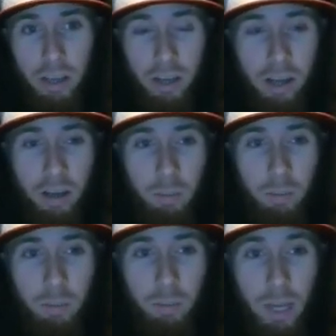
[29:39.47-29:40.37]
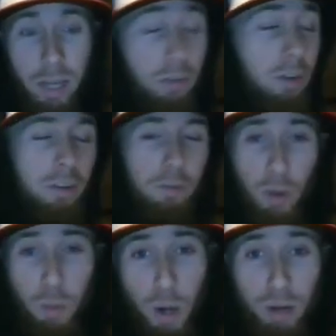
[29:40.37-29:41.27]
And
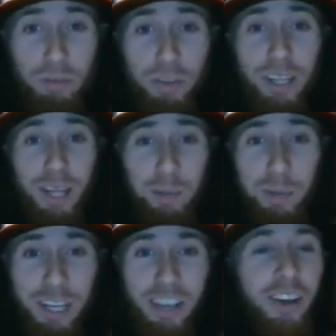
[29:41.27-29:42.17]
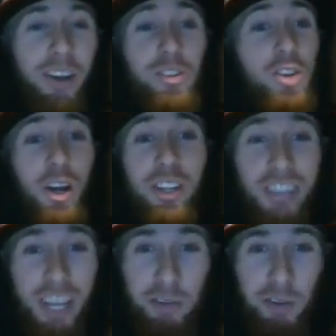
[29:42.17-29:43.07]
for a Braves fan like me, Johnny
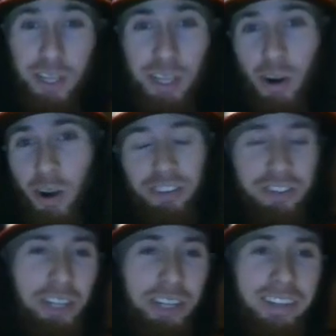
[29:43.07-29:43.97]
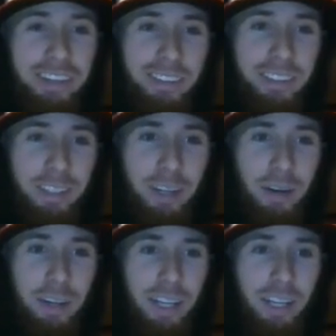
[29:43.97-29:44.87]
Sain's rookie card is in it. You
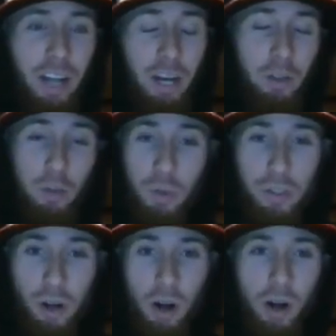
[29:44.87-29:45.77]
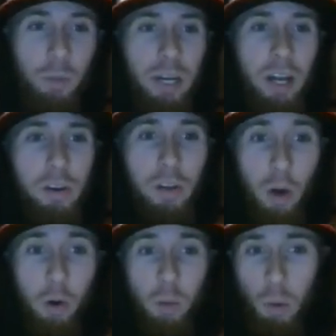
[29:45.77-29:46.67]
know, not a superstar, but a
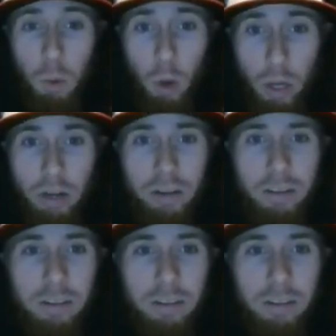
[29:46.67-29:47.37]
notable player.